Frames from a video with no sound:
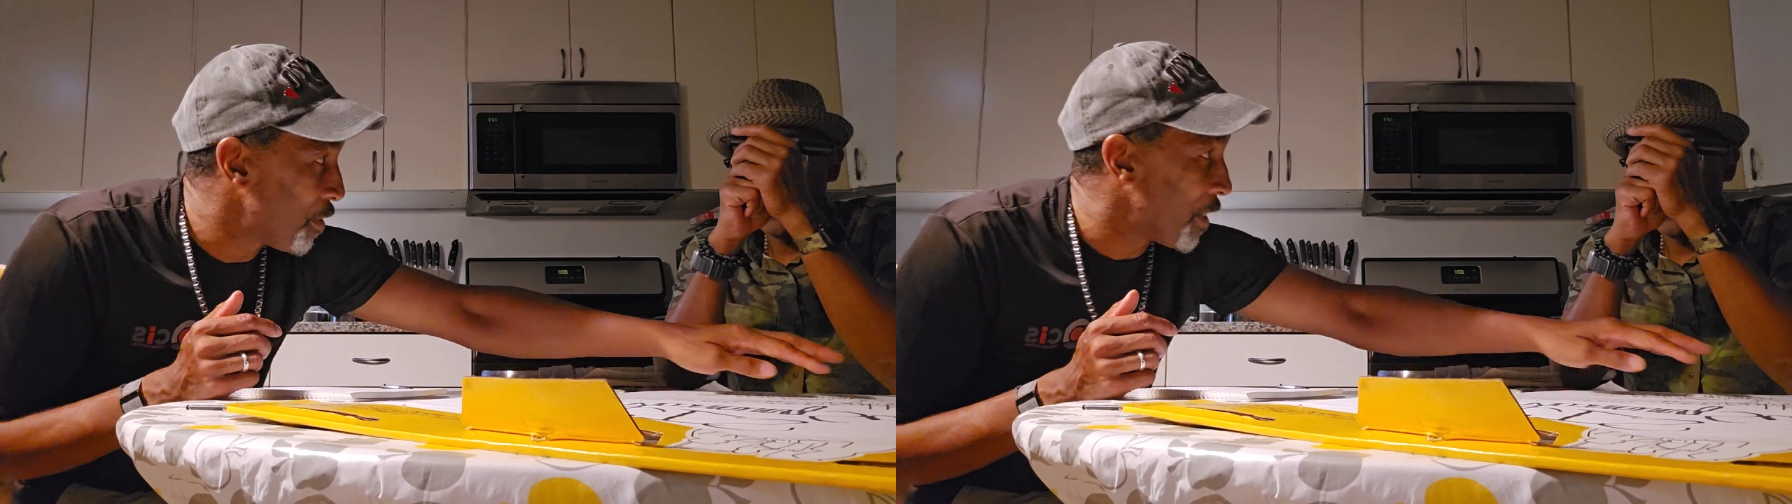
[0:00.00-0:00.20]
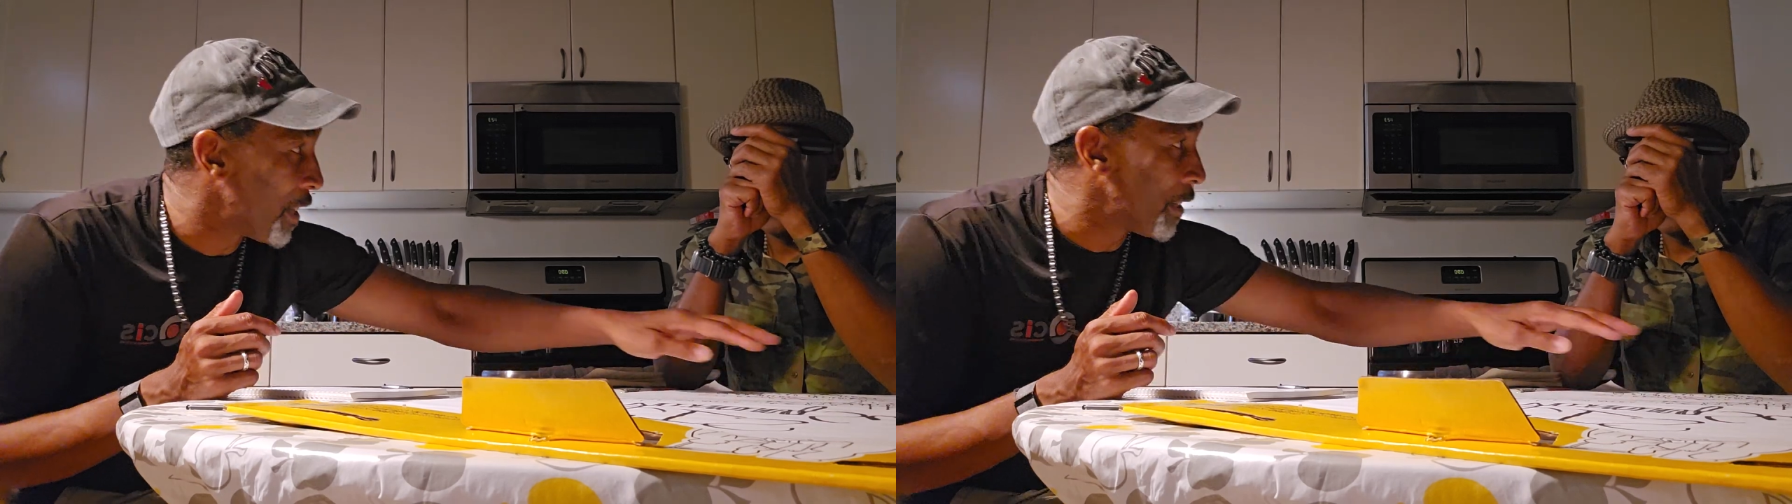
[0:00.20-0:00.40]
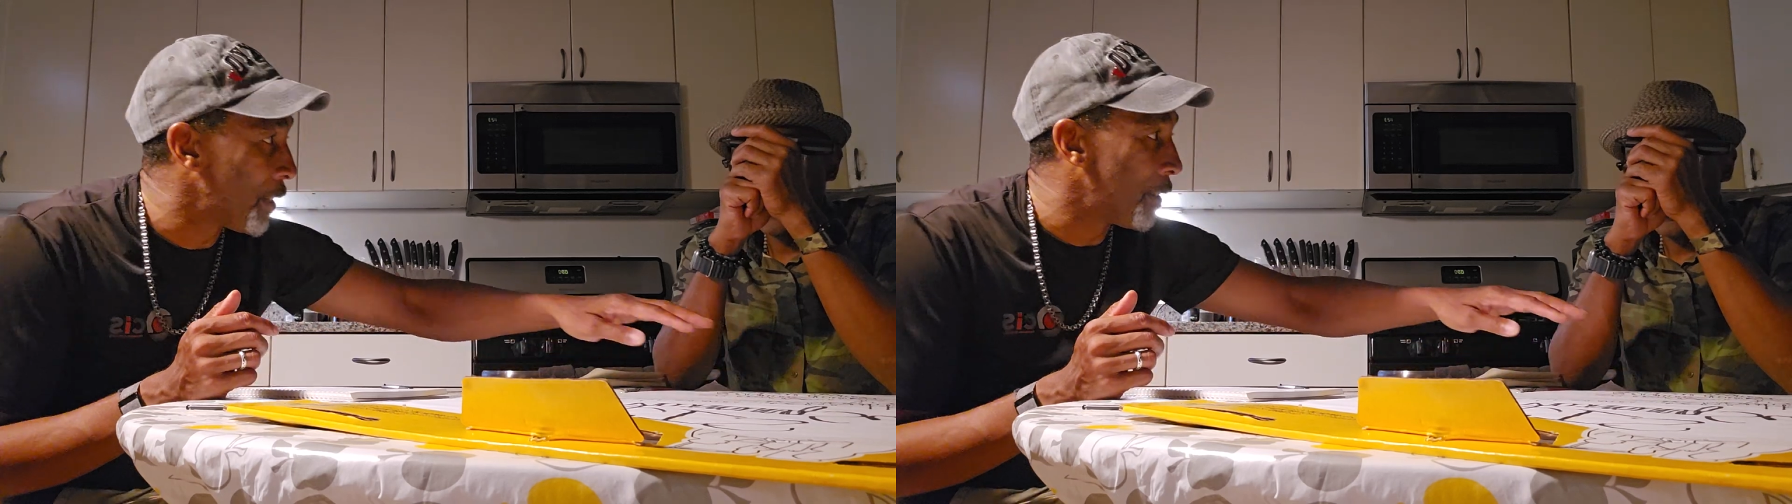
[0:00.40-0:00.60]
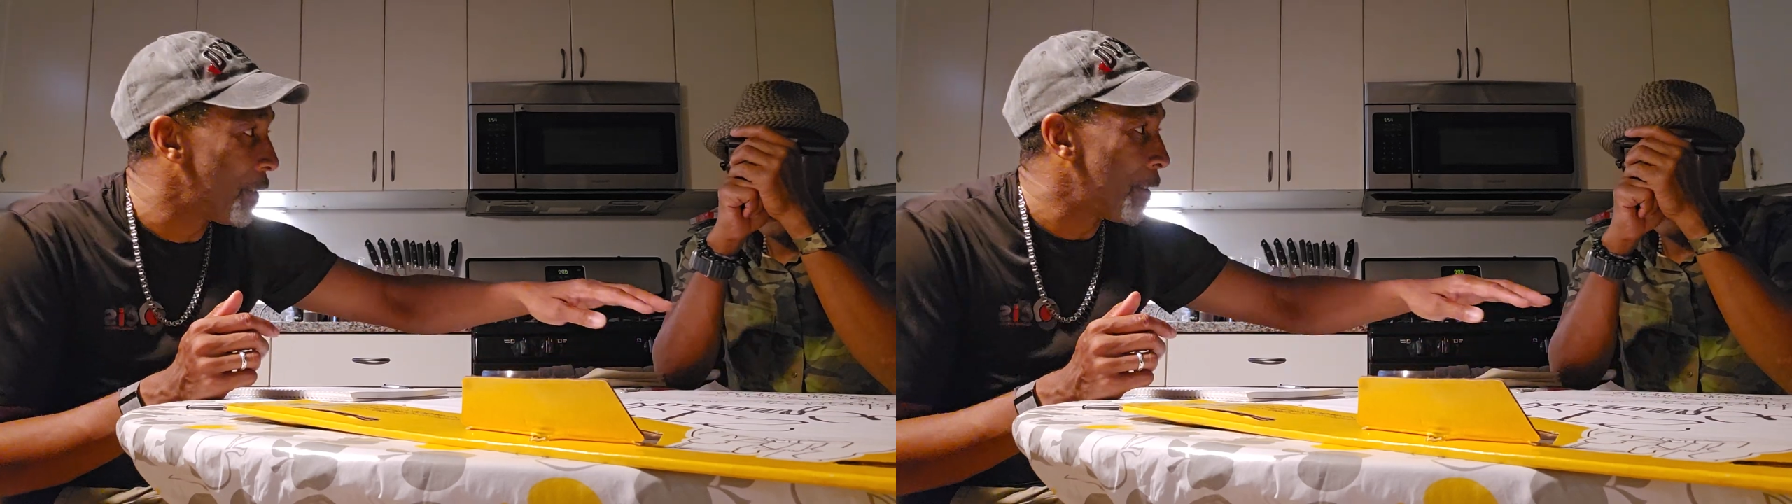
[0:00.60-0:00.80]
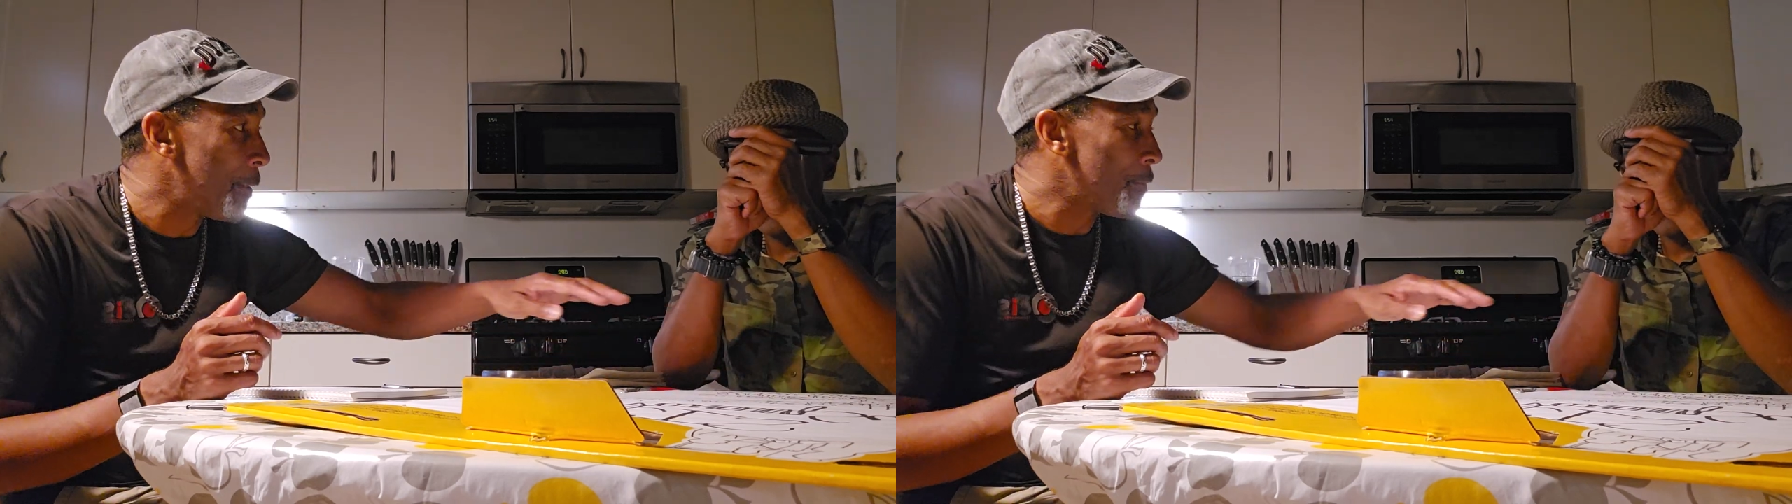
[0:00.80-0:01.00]
to it.
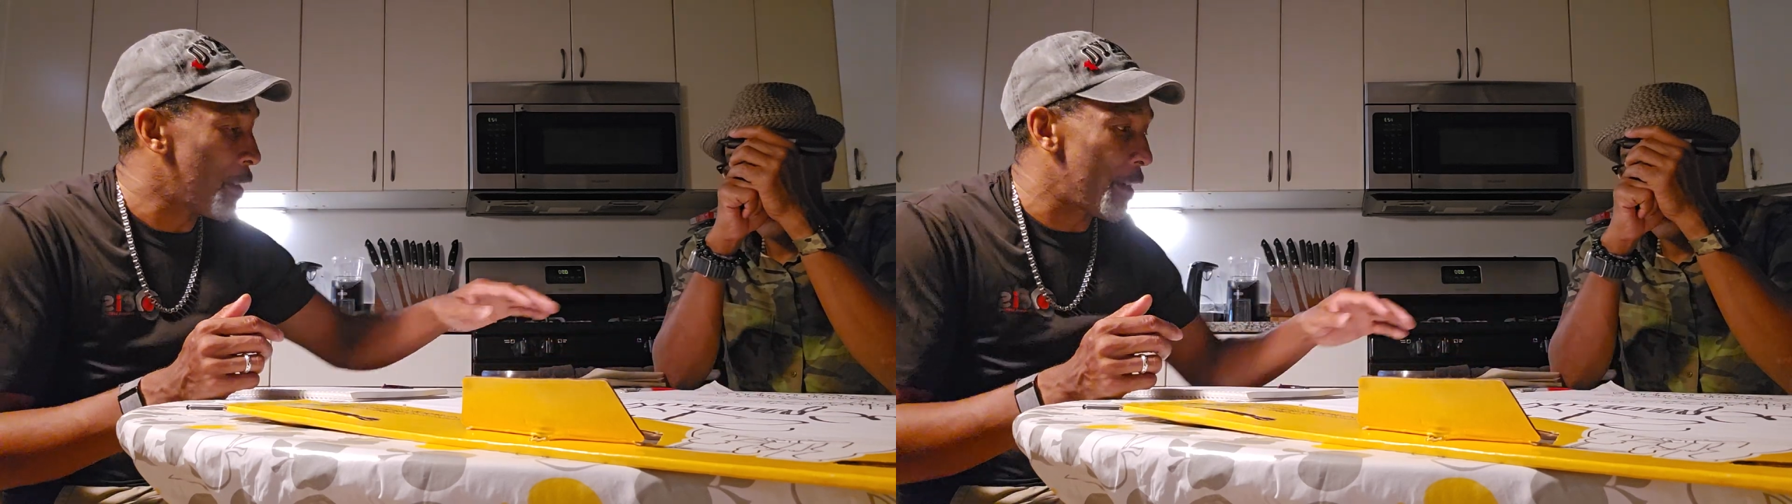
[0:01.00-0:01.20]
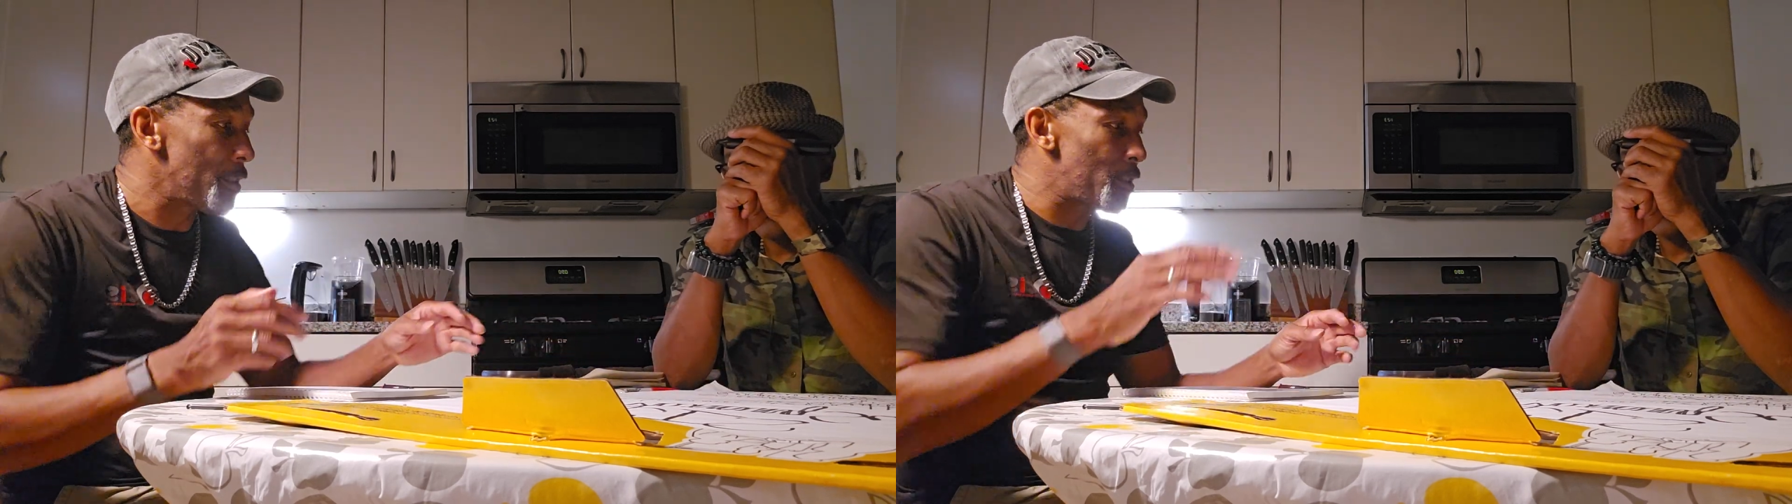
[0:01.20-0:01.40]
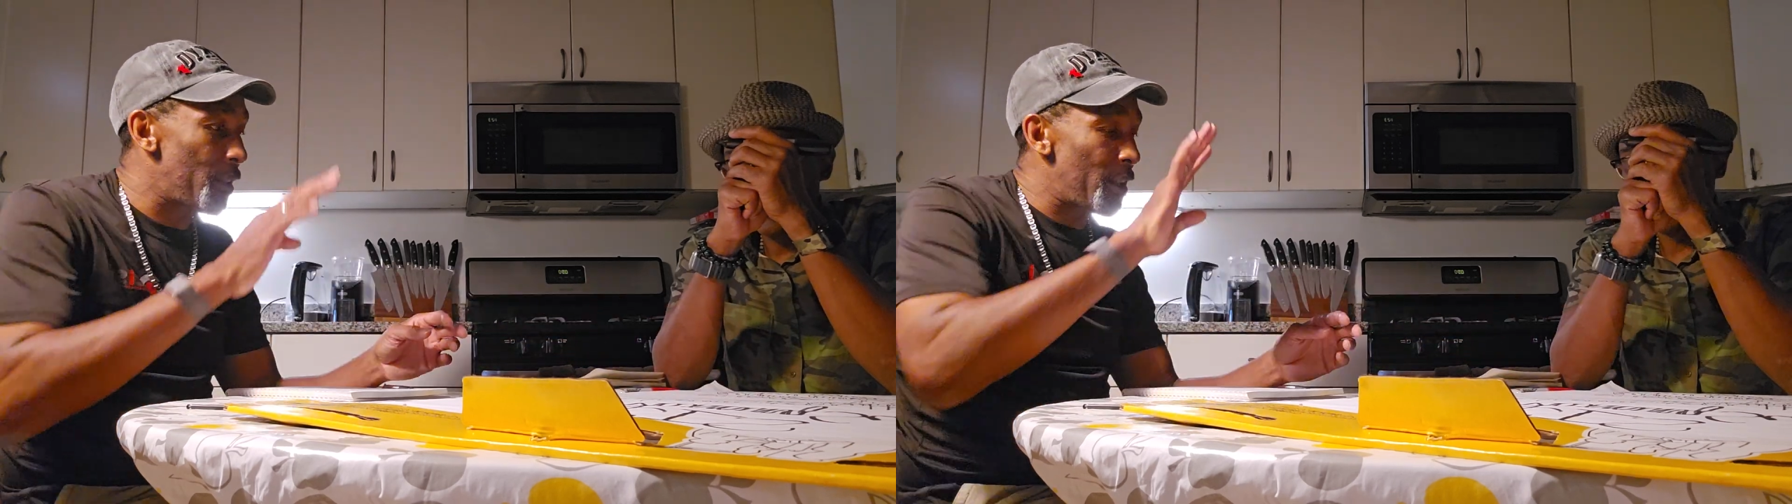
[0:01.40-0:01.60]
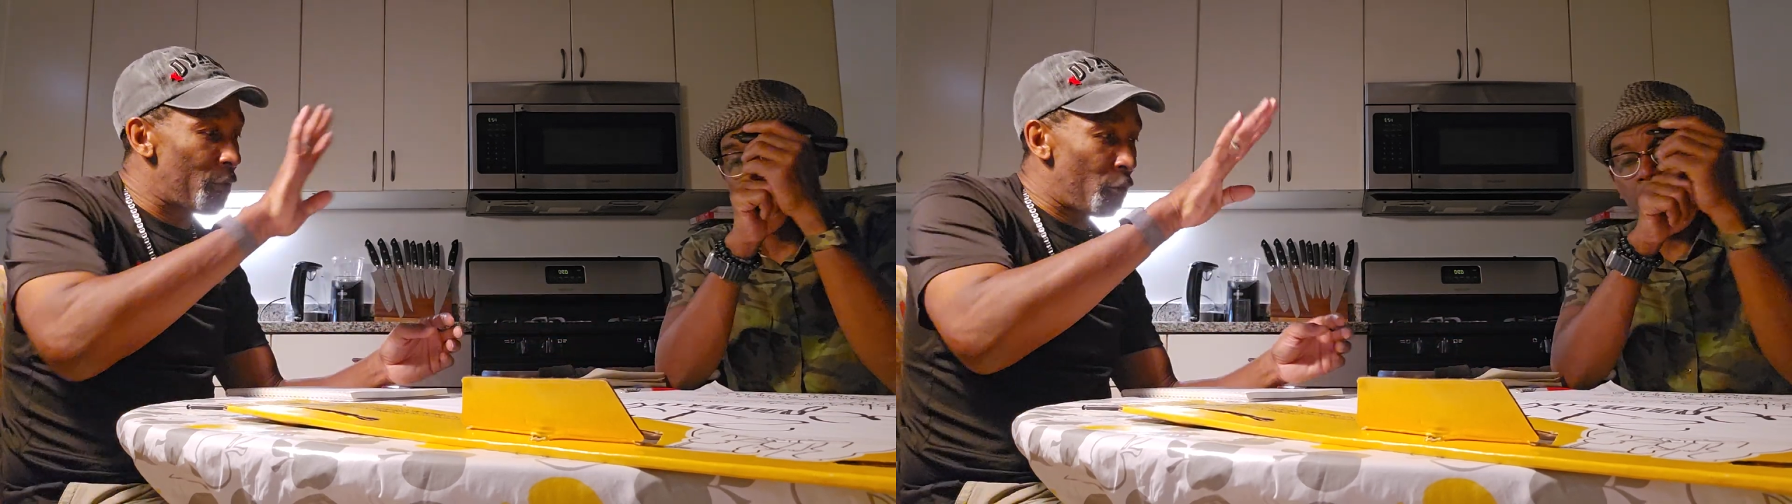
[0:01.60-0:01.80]
Right. So then the